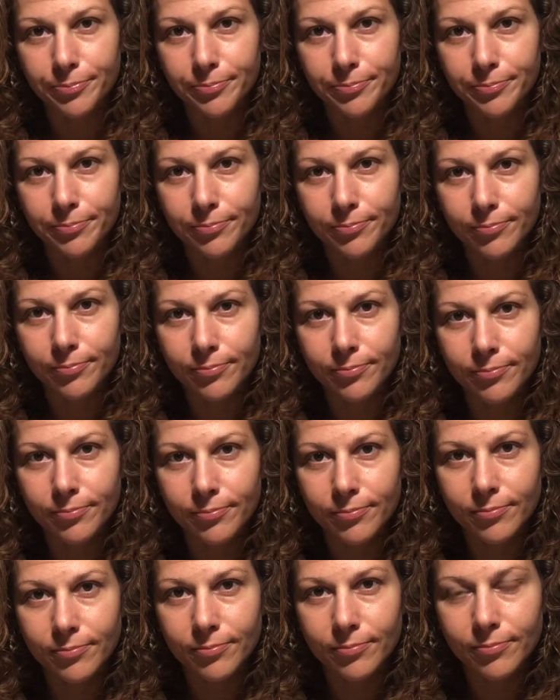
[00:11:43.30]

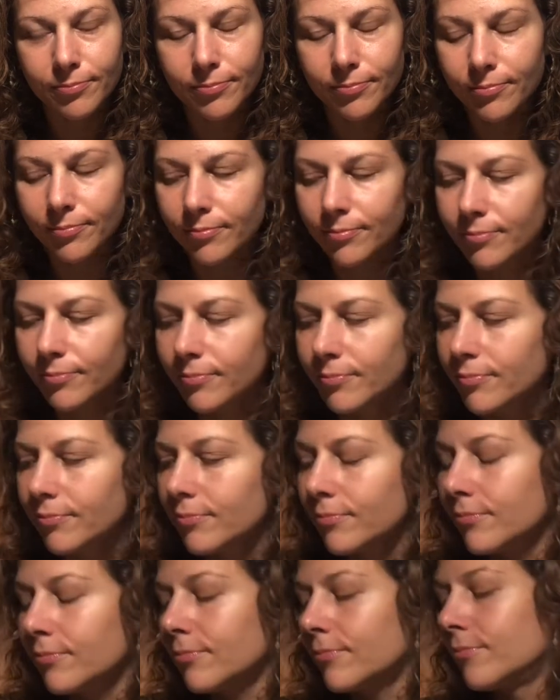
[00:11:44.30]

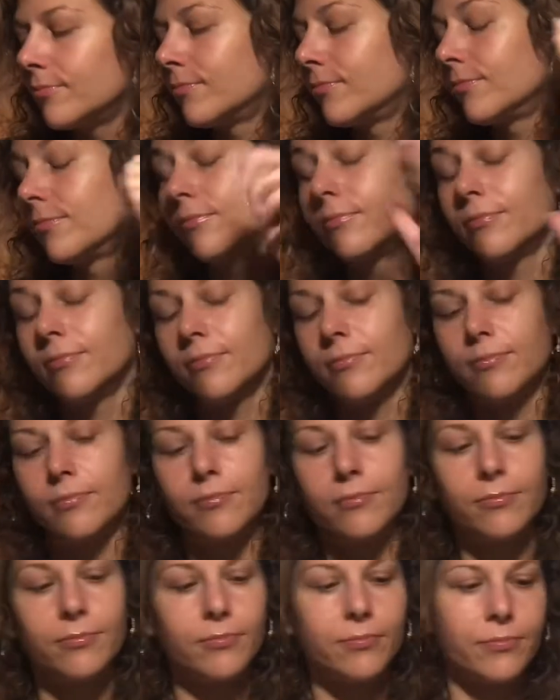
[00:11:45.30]

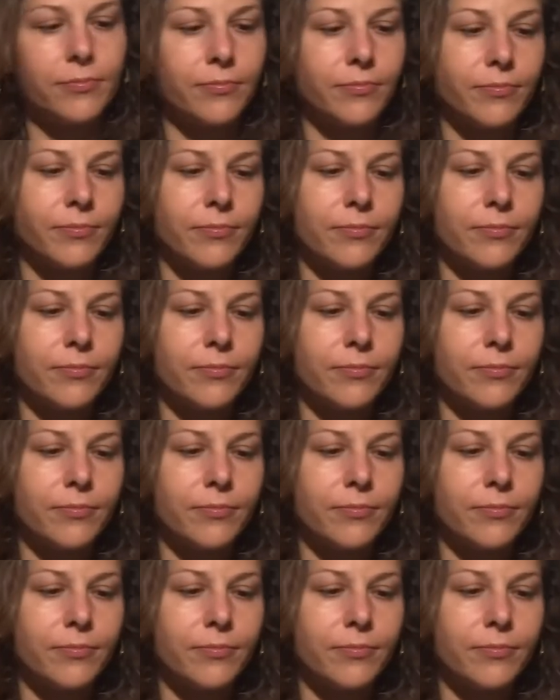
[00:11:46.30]
[no speech]